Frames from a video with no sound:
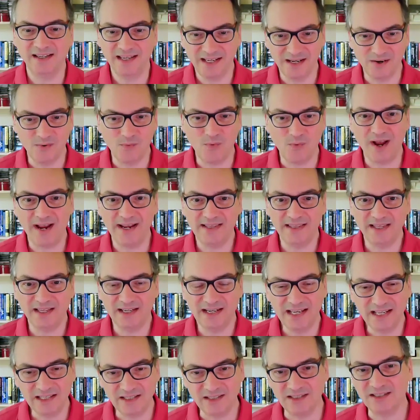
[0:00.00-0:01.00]
in a way
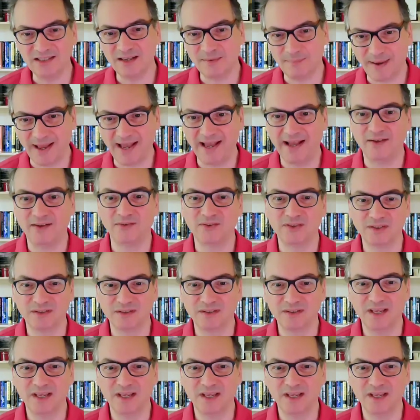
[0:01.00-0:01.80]
that isn't about